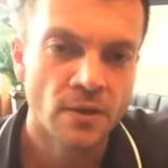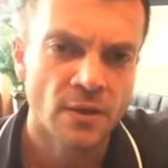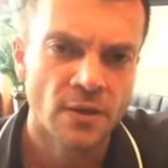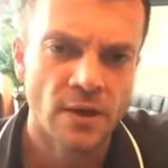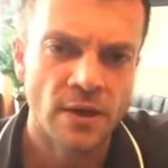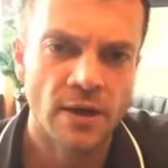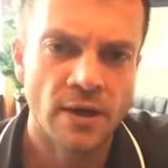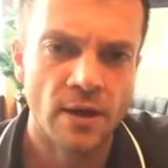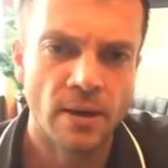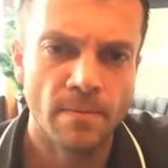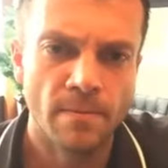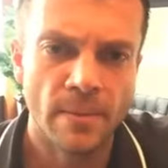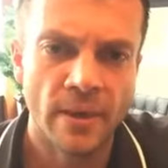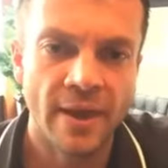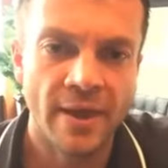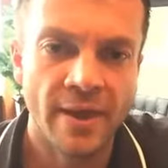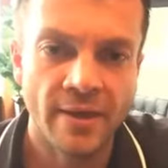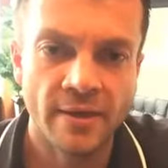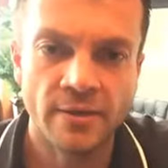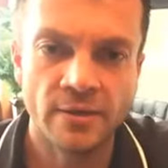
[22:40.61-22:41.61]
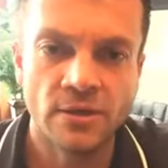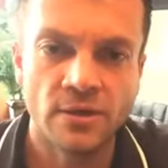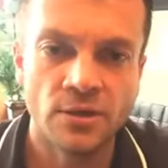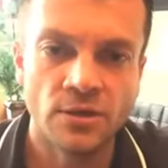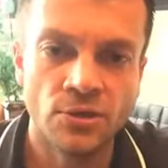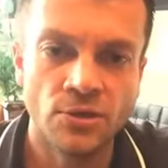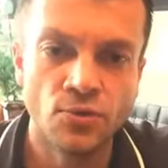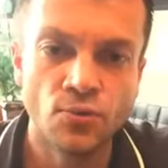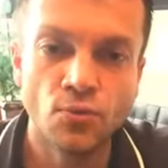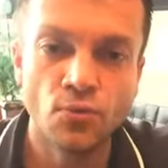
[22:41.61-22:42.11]
and
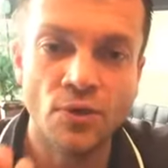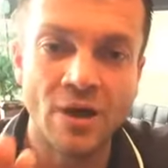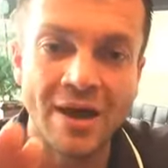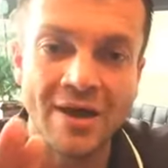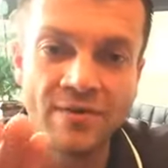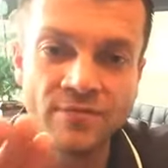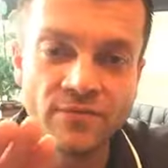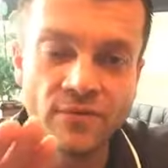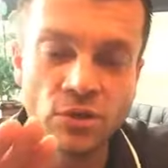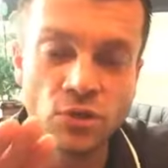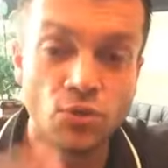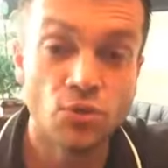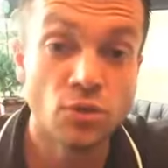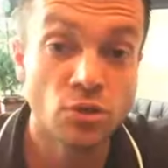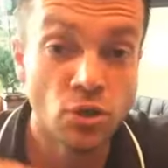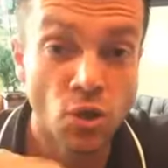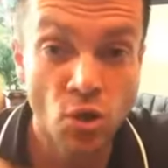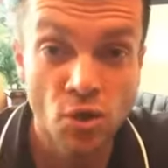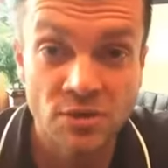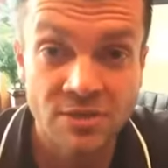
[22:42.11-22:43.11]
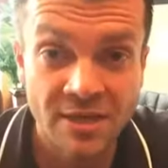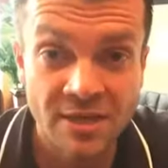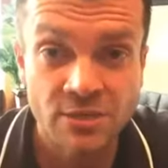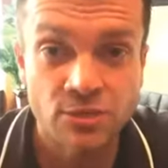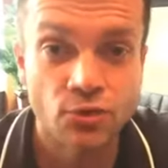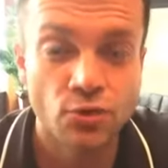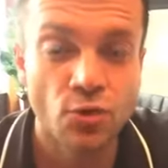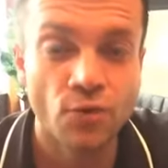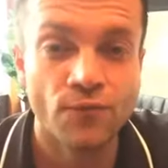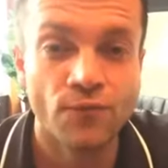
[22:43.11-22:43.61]
you're logged
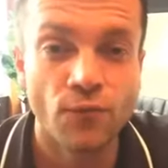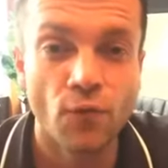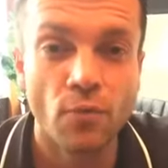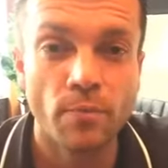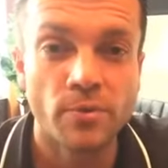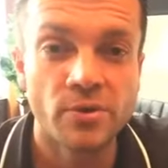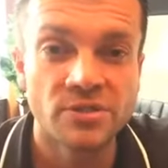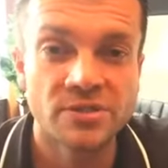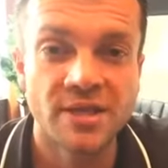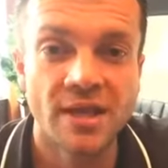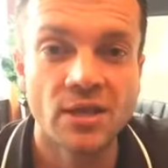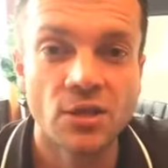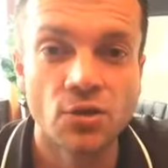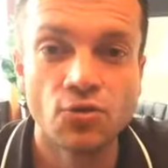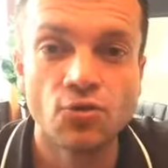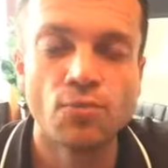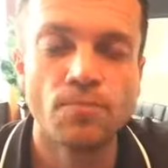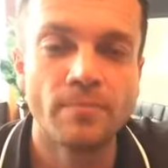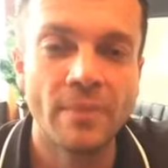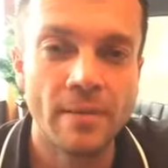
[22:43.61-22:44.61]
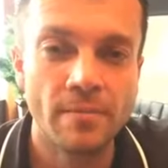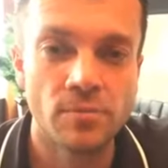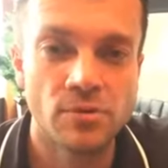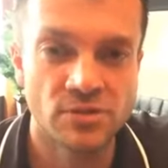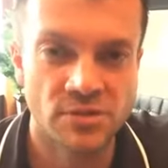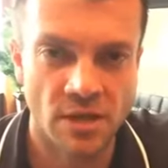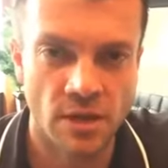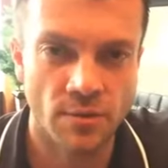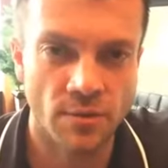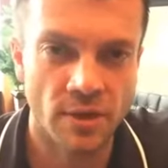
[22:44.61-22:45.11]
into your 4% group
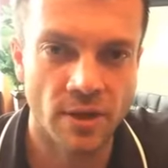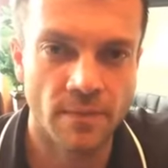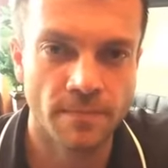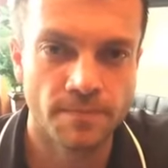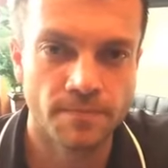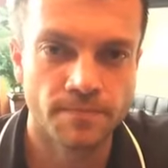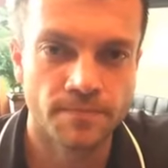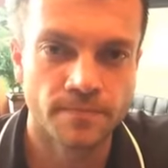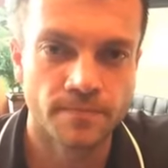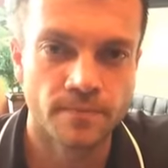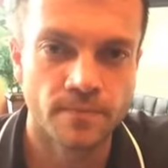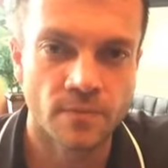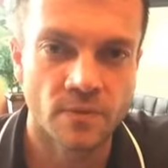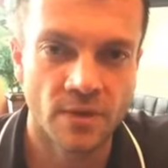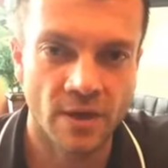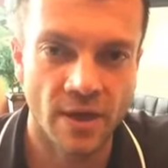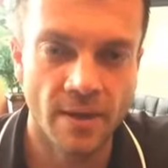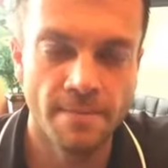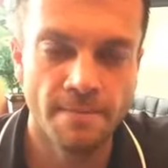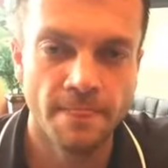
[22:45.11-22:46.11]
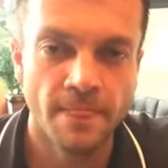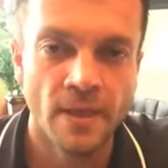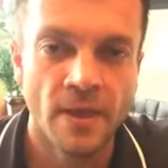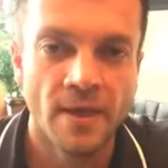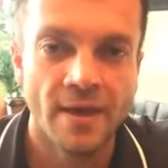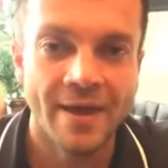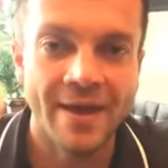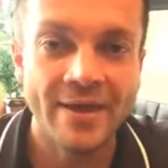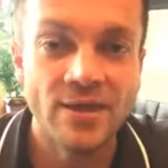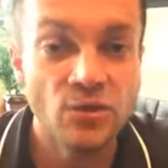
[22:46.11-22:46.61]
members area, okay,
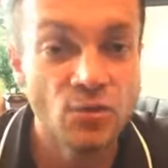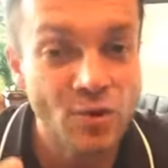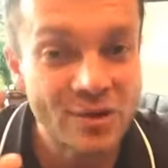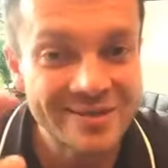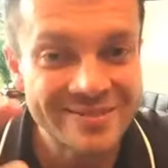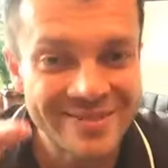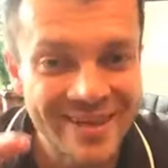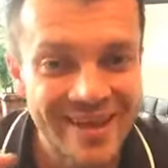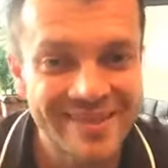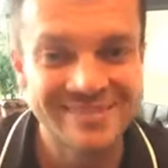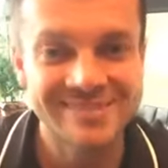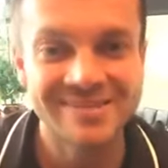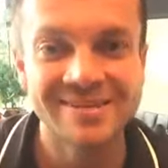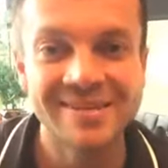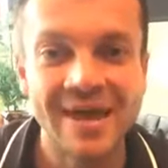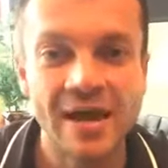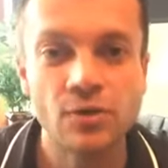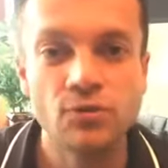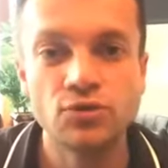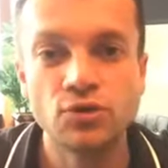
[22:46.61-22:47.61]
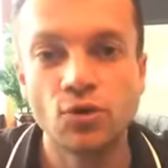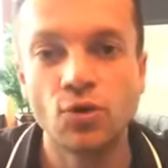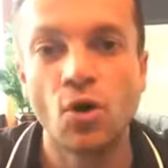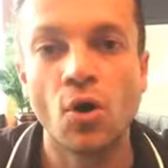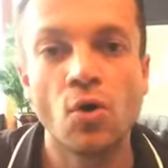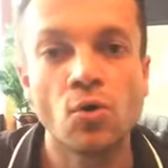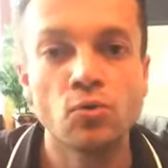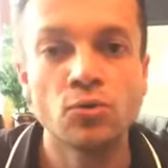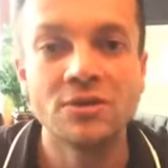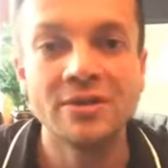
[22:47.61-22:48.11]
and you are testing out your
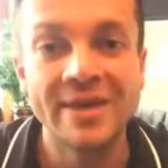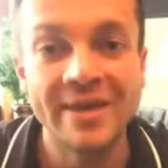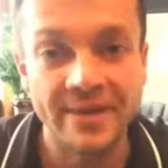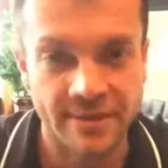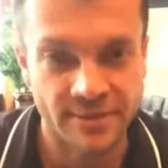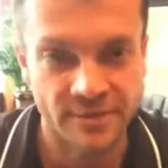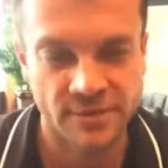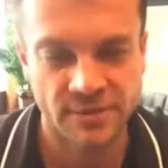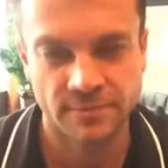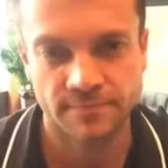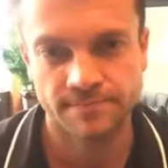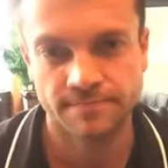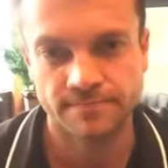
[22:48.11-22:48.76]
own links,